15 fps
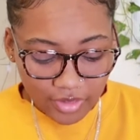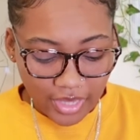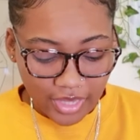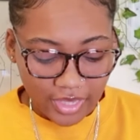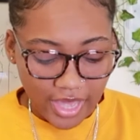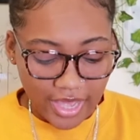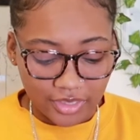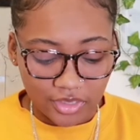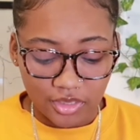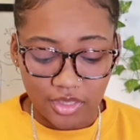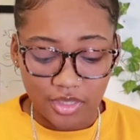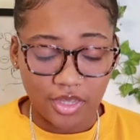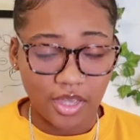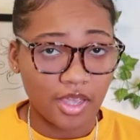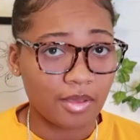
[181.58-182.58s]
like it actually
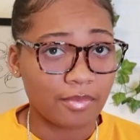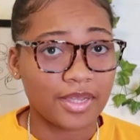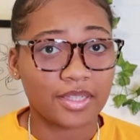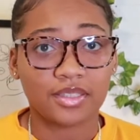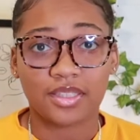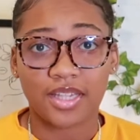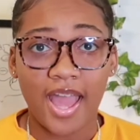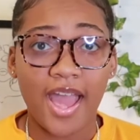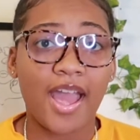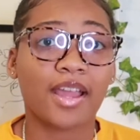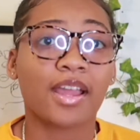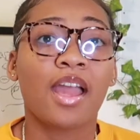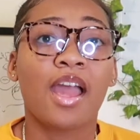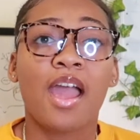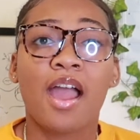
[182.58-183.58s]
came
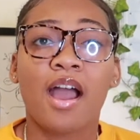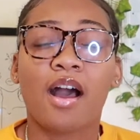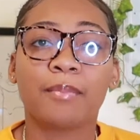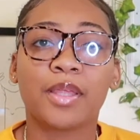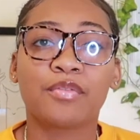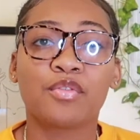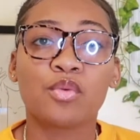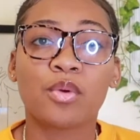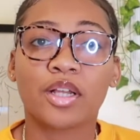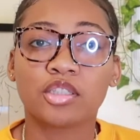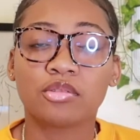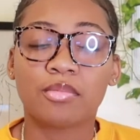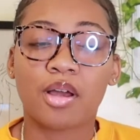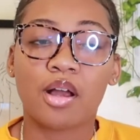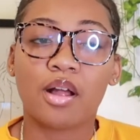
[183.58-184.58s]
intact. If you
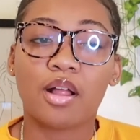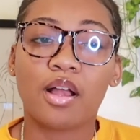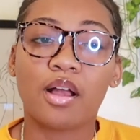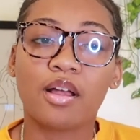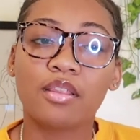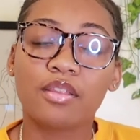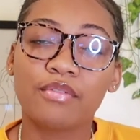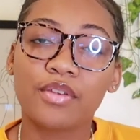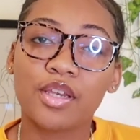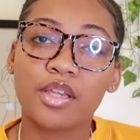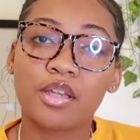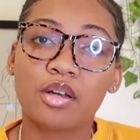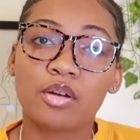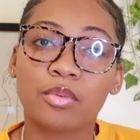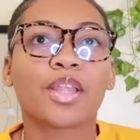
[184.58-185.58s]
watch my other
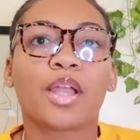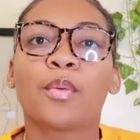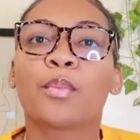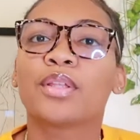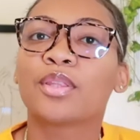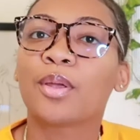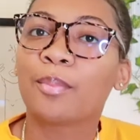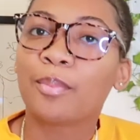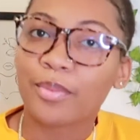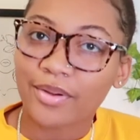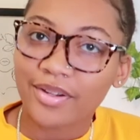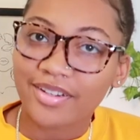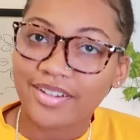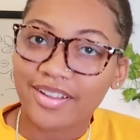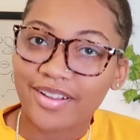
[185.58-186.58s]
video with the
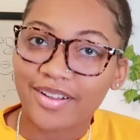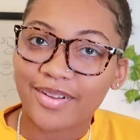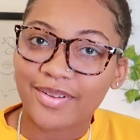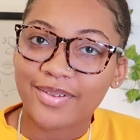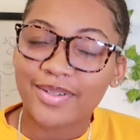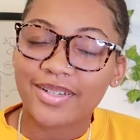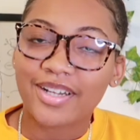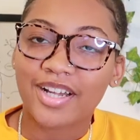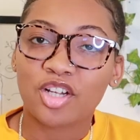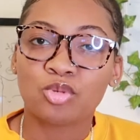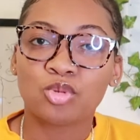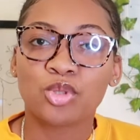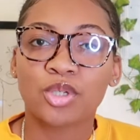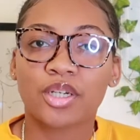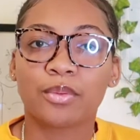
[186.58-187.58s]
Bordeaux
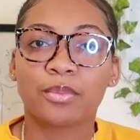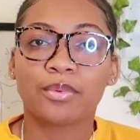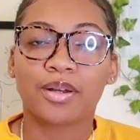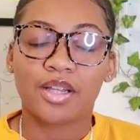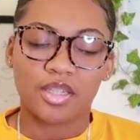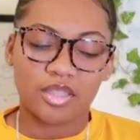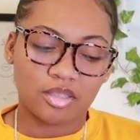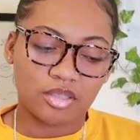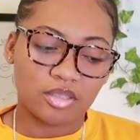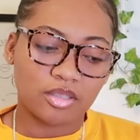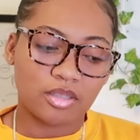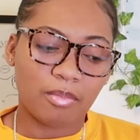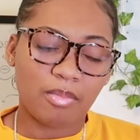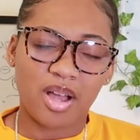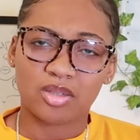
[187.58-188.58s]
Jordan 1s,
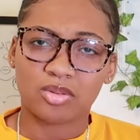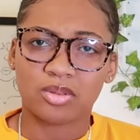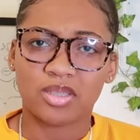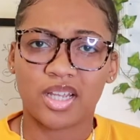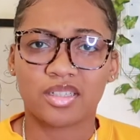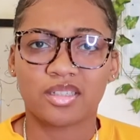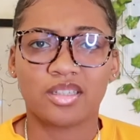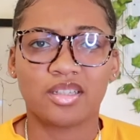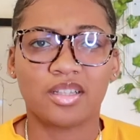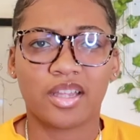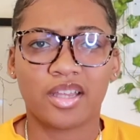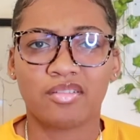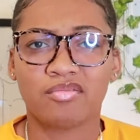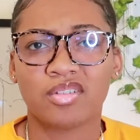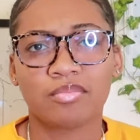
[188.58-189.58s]
the box was actually
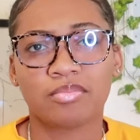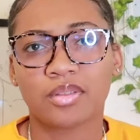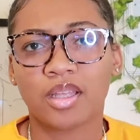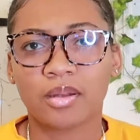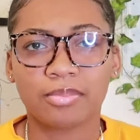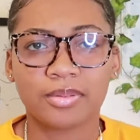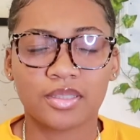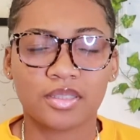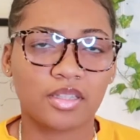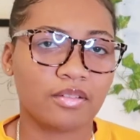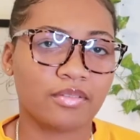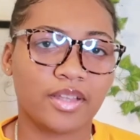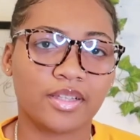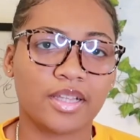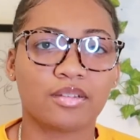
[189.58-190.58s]
like ripped up and
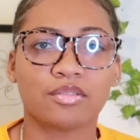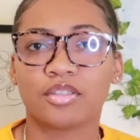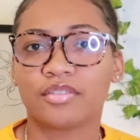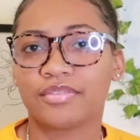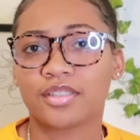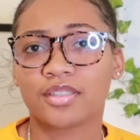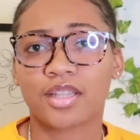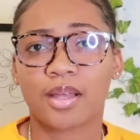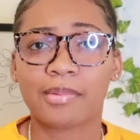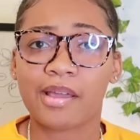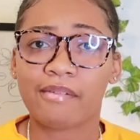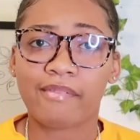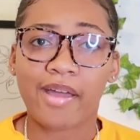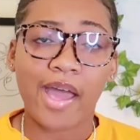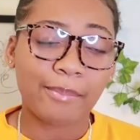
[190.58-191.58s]
stuff. Like that was the first time that
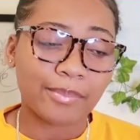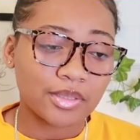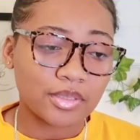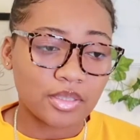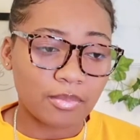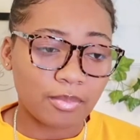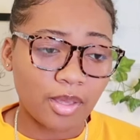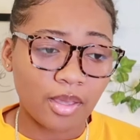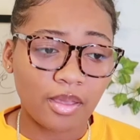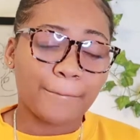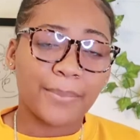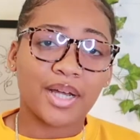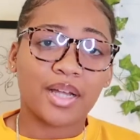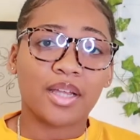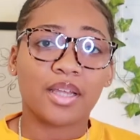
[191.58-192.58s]
ever happened to me.
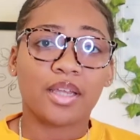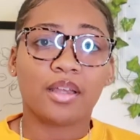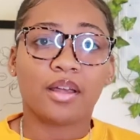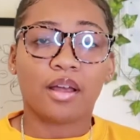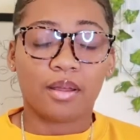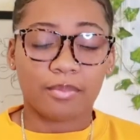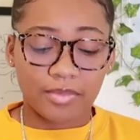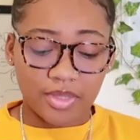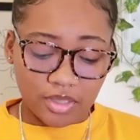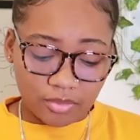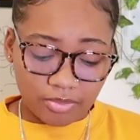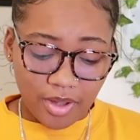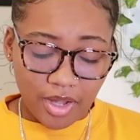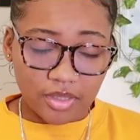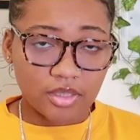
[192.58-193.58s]
But this
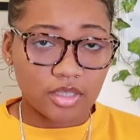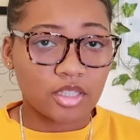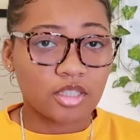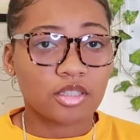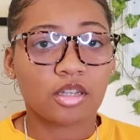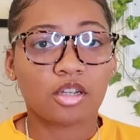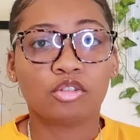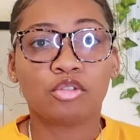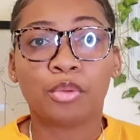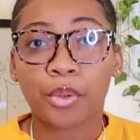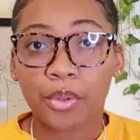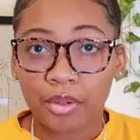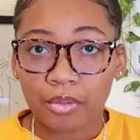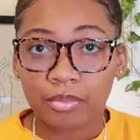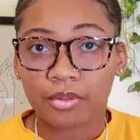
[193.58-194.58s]
box is
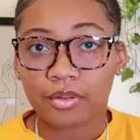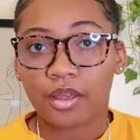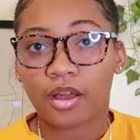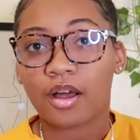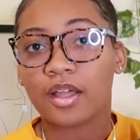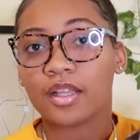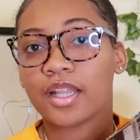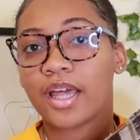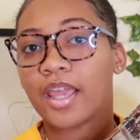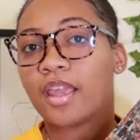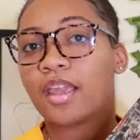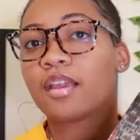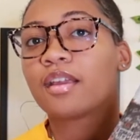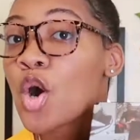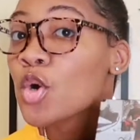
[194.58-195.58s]
adorable, y'all. Like
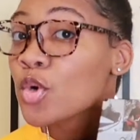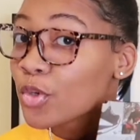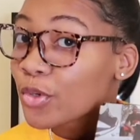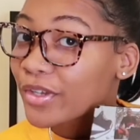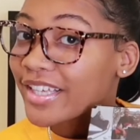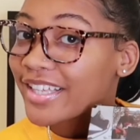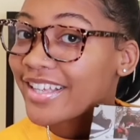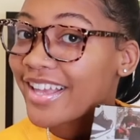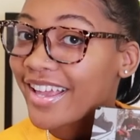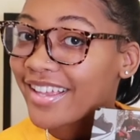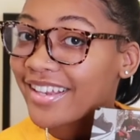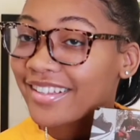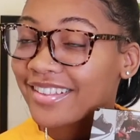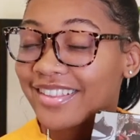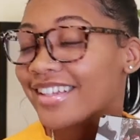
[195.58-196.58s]
who
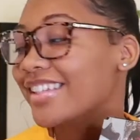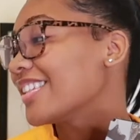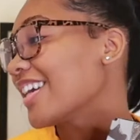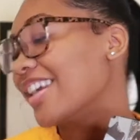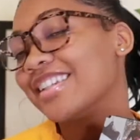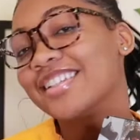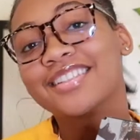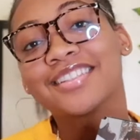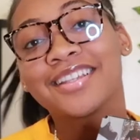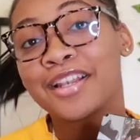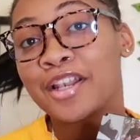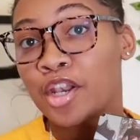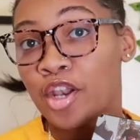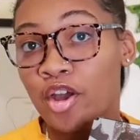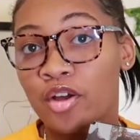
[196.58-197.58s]
created this? I need to
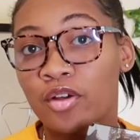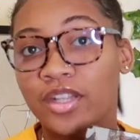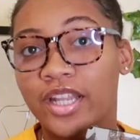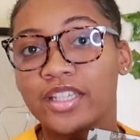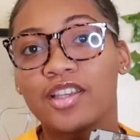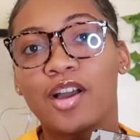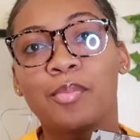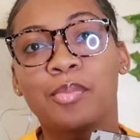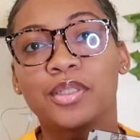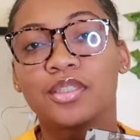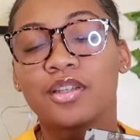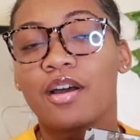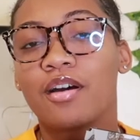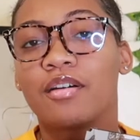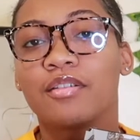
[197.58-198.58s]
know. Like y'all put
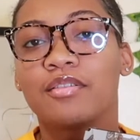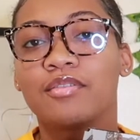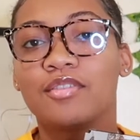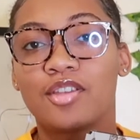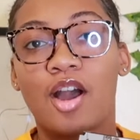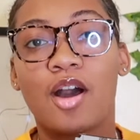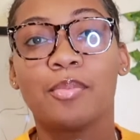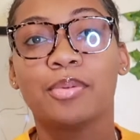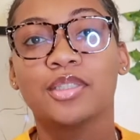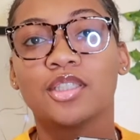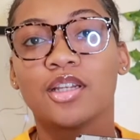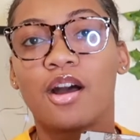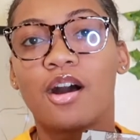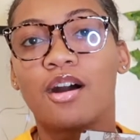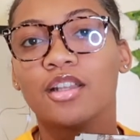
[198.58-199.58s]
y'all
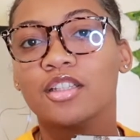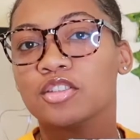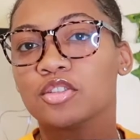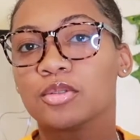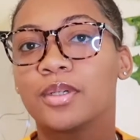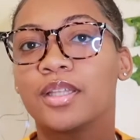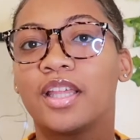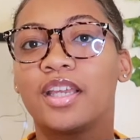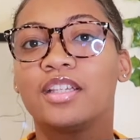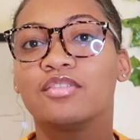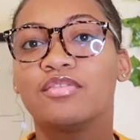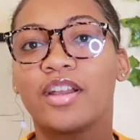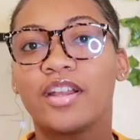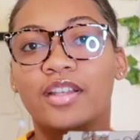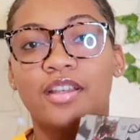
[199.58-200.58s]
all into it. Like it's
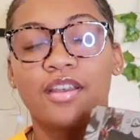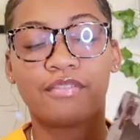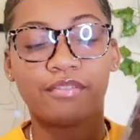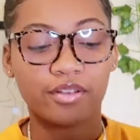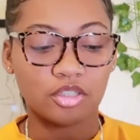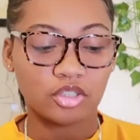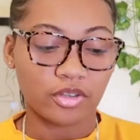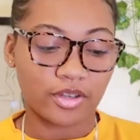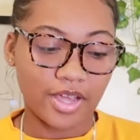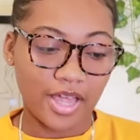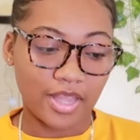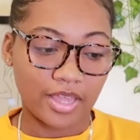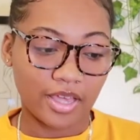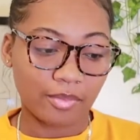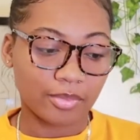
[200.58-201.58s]
very different. So I got
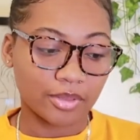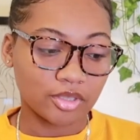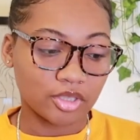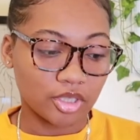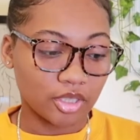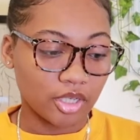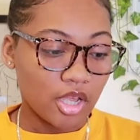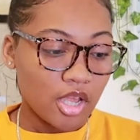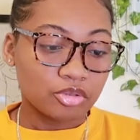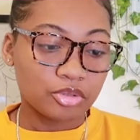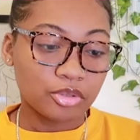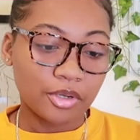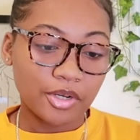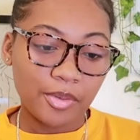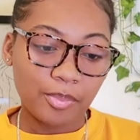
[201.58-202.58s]
like a bunch of
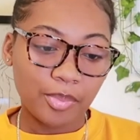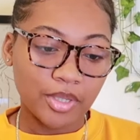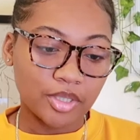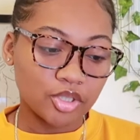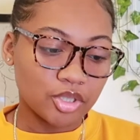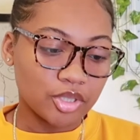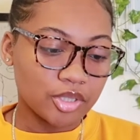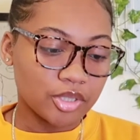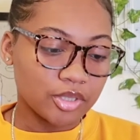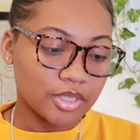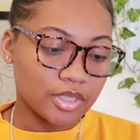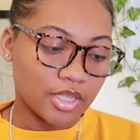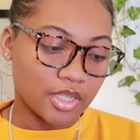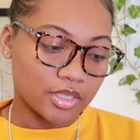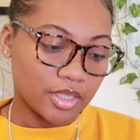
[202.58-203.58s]
Jordan pictures
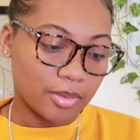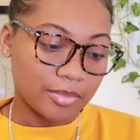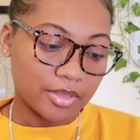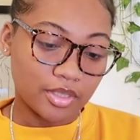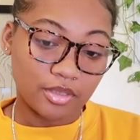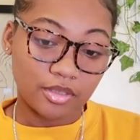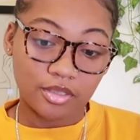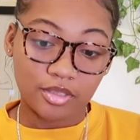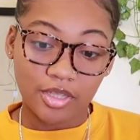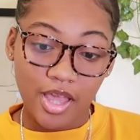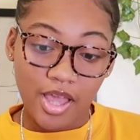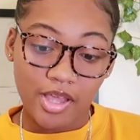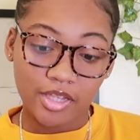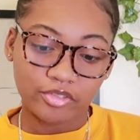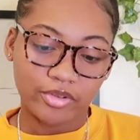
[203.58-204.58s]
and like some of the
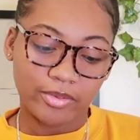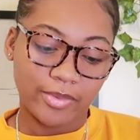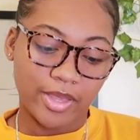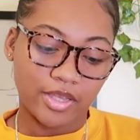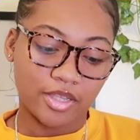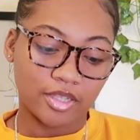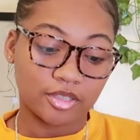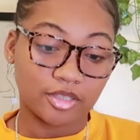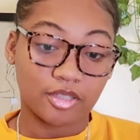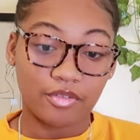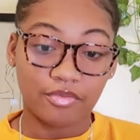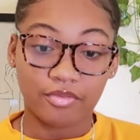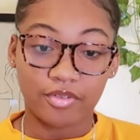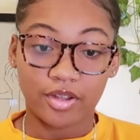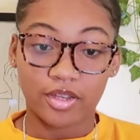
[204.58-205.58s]
designs from like his
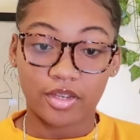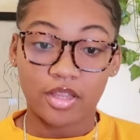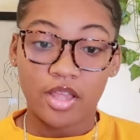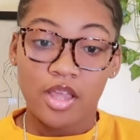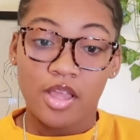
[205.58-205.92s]
different